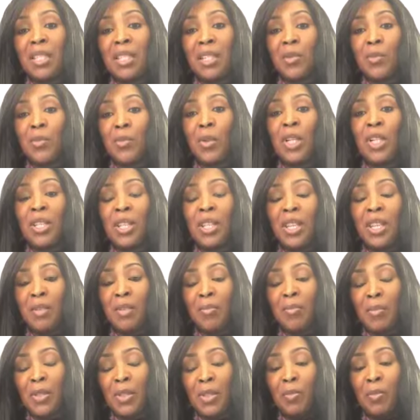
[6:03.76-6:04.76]
he wanted
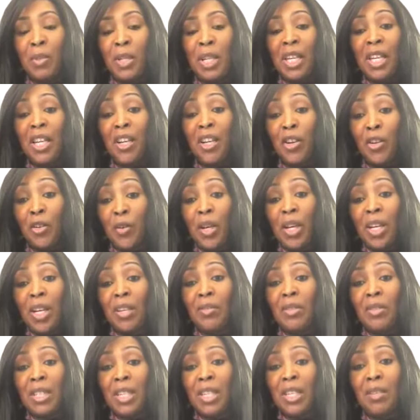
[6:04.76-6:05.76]
it to be
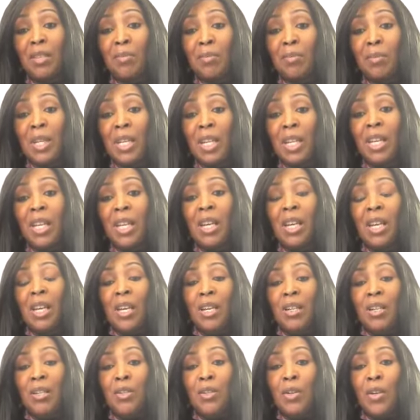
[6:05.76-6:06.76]
engraved in me,
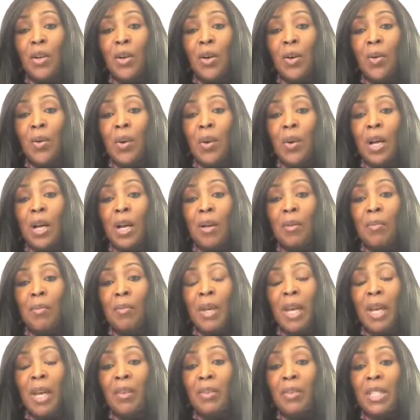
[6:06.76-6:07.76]

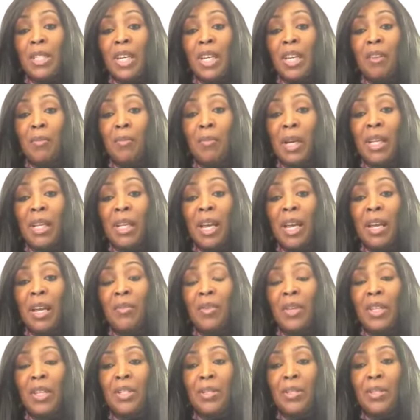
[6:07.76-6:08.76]
every day of my
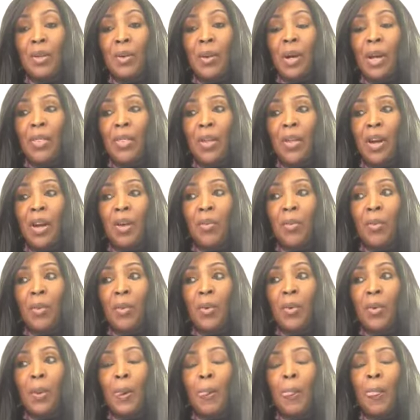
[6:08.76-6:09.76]
life. And so I thought,
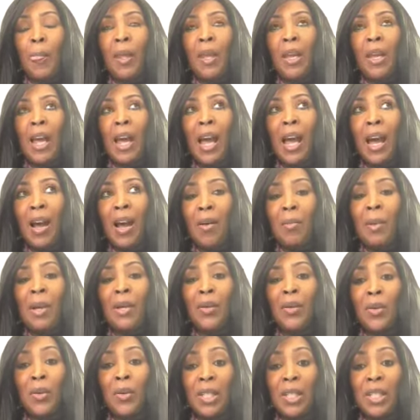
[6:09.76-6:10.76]
well, how am
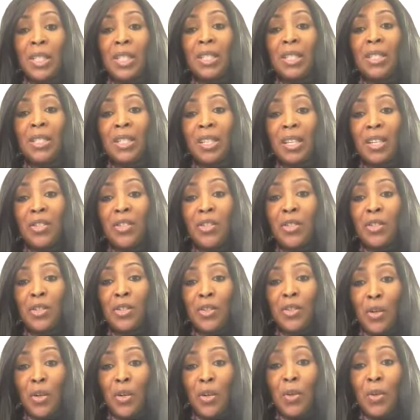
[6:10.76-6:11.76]
I going to then teach
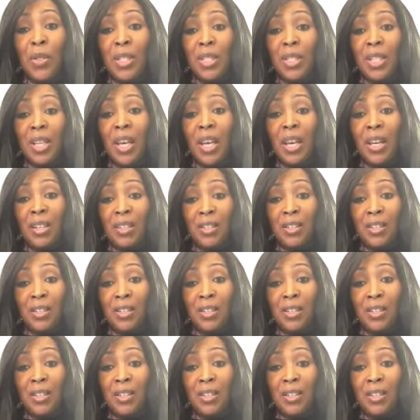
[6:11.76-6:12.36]
girls that,